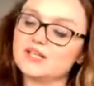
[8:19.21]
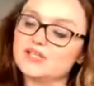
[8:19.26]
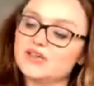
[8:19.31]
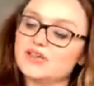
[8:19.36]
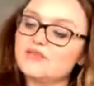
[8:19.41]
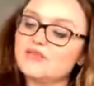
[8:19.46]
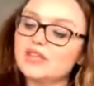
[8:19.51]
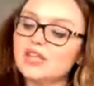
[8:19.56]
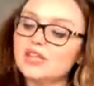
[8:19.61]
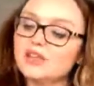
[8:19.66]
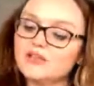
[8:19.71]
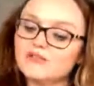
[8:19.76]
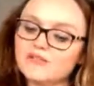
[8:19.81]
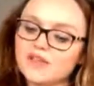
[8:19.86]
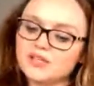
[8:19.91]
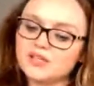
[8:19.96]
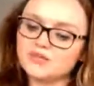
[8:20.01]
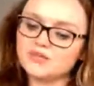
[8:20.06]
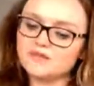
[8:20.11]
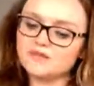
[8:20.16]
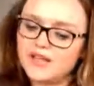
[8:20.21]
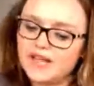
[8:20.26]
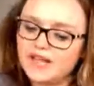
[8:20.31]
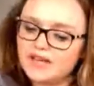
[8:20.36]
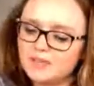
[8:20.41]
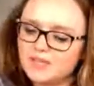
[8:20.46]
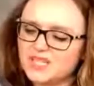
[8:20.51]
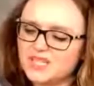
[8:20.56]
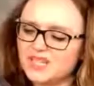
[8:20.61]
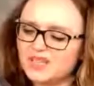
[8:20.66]
So I really love that. So for
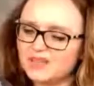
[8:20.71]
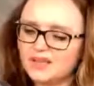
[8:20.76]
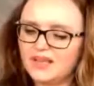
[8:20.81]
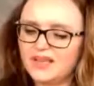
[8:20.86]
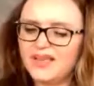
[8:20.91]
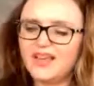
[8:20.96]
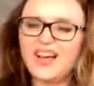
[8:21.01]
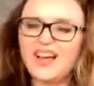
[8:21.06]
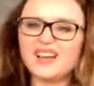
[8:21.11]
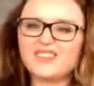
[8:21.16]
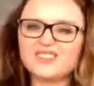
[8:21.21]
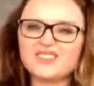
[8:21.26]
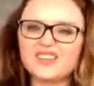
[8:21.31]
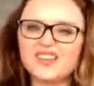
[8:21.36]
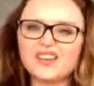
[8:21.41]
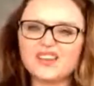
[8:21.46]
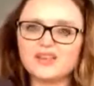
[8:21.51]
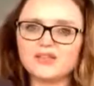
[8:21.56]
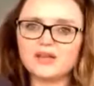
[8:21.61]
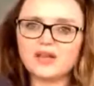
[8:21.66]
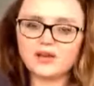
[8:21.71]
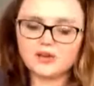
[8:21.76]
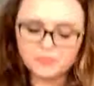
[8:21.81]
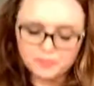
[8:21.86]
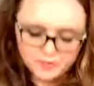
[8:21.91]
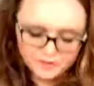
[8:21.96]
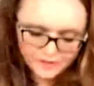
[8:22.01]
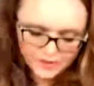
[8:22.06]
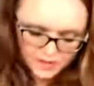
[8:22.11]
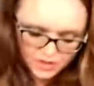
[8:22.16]
anybody, actually any other health
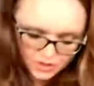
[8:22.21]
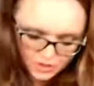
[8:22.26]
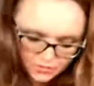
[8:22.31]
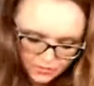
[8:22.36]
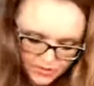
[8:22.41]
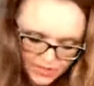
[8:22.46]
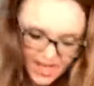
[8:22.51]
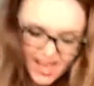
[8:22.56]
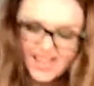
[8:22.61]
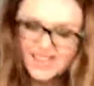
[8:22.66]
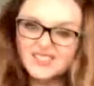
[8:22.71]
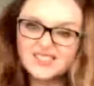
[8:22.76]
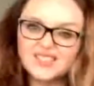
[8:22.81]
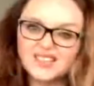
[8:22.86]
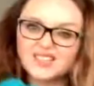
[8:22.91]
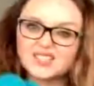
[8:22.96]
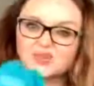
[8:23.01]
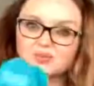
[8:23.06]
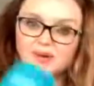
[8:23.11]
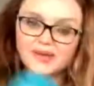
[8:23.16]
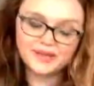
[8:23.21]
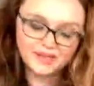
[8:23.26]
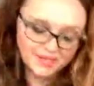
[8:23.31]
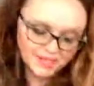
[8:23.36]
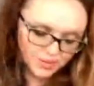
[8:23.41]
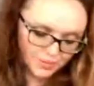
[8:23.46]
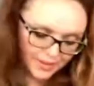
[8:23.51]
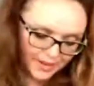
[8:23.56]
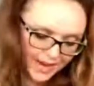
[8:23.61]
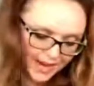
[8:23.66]
professionals, it's quite
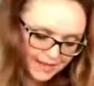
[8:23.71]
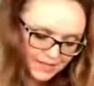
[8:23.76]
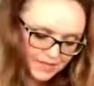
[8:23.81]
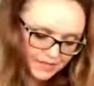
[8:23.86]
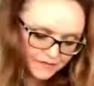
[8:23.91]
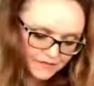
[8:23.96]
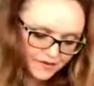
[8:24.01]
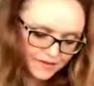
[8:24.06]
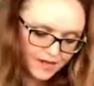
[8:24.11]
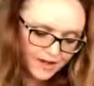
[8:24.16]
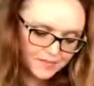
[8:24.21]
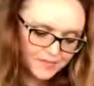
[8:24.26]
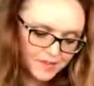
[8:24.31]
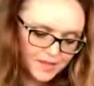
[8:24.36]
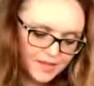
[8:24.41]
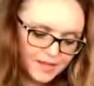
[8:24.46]
handy for that.